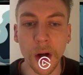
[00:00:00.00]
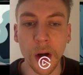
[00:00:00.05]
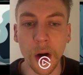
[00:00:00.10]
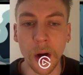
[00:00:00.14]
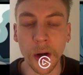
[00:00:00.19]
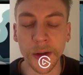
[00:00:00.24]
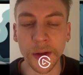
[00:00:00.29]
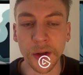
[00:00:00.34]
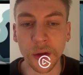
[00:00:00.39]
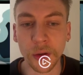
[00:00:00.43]

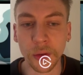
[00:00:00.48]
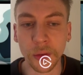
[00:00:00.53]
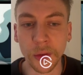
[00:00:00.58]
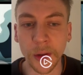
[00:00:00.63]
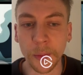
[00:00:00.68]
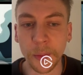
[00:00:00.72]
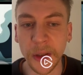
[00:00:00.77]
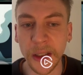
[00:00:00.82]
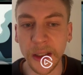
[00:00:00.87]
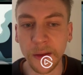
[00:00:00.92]
onto the
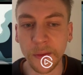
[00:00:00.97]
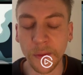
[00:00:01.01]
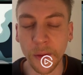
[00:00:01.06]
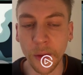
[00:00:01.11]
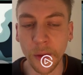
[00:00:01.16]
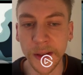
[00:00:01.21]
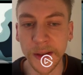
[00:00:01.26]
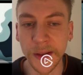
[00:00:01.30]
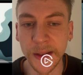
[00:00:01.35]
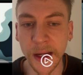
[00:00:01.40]
Pete, for
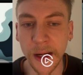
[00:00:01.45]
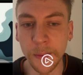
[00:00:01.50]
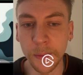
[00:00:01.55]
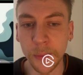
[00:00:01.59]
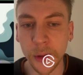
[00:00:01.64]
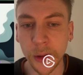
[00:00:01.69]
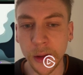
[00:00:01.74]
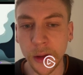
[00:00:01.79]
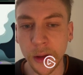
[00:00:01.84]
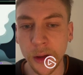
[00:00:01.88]

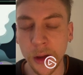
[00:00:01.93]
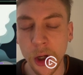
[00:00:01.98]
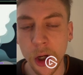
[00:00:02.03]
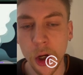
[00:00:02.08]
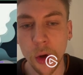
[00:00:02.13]
example,